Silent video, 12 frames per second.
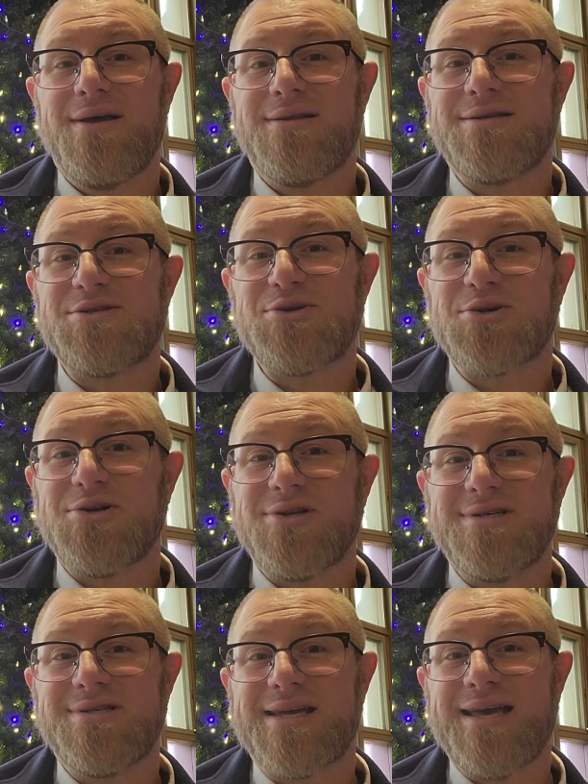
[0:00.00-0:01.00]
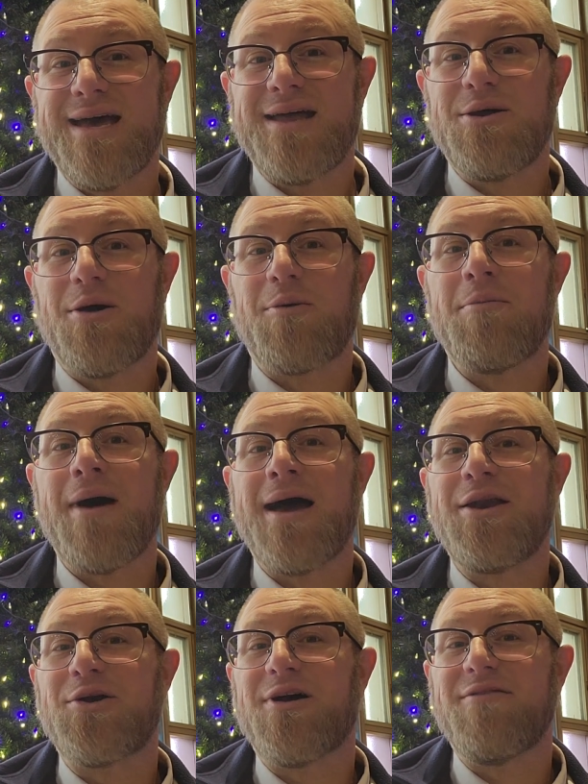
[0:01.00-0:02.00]
The circle is again a
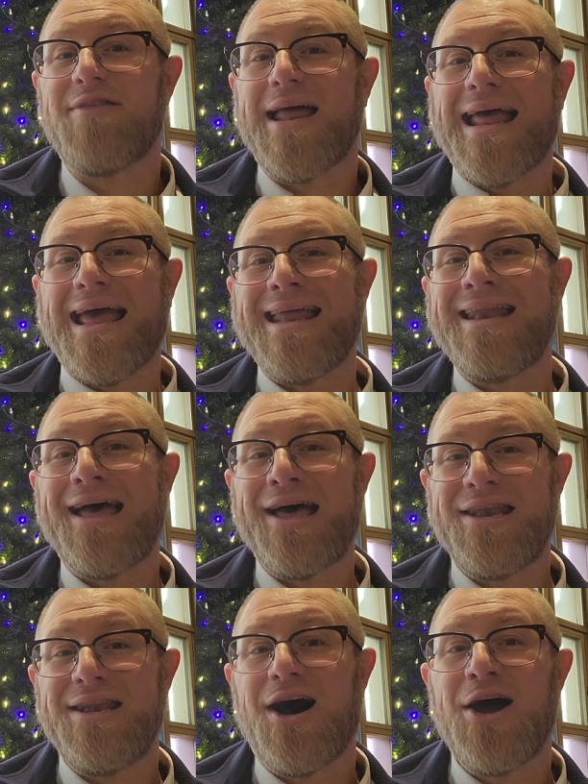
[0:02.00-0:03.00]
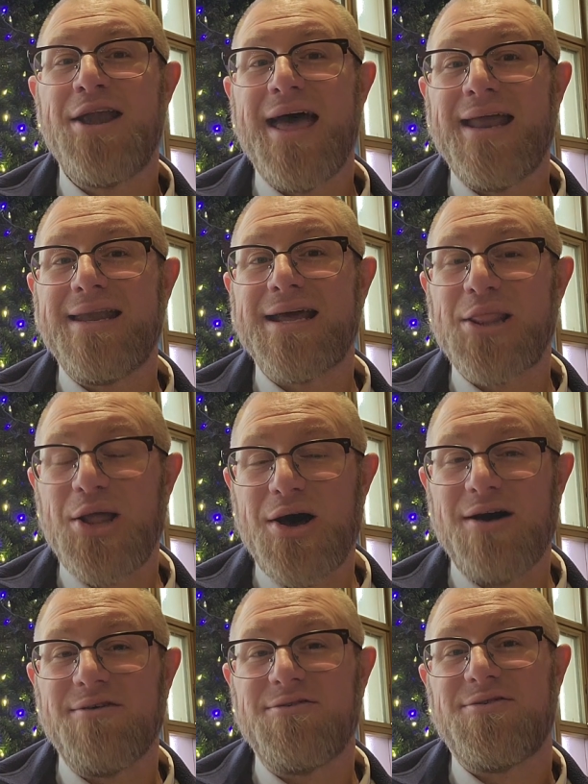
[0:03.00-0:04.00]
reminder of that and an unending
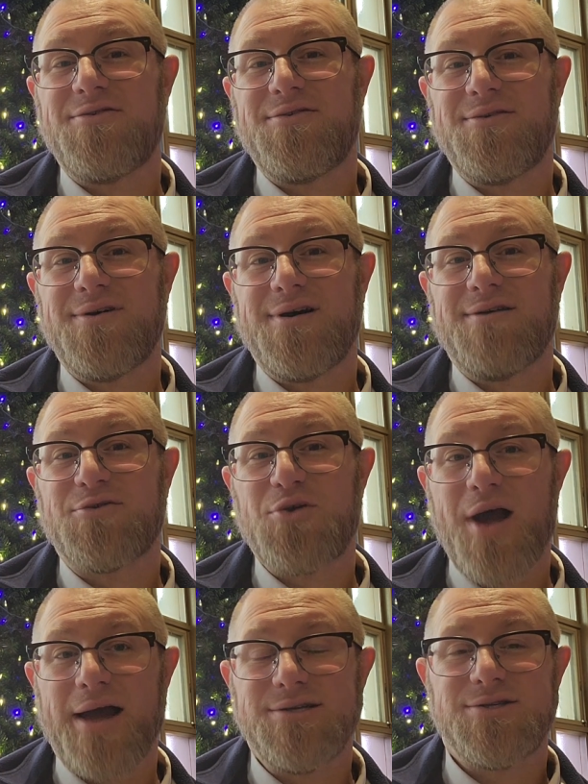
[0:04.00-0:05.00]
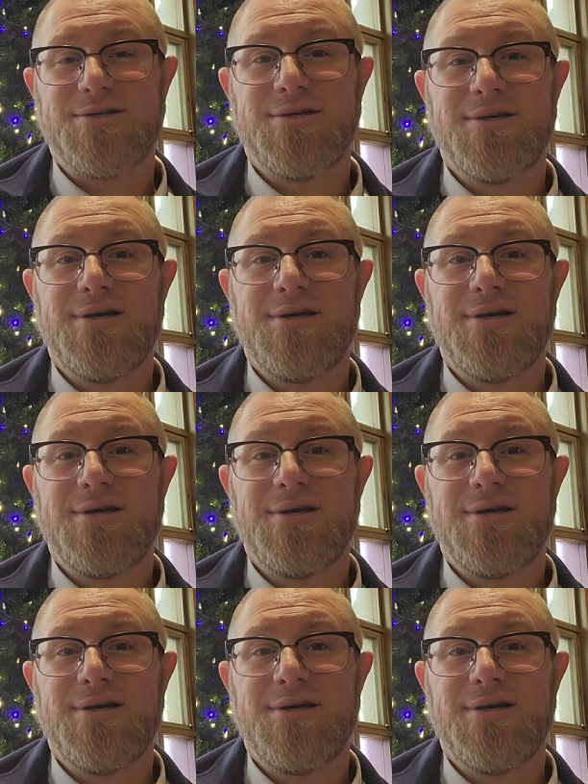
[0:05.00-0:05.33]
love of Christ.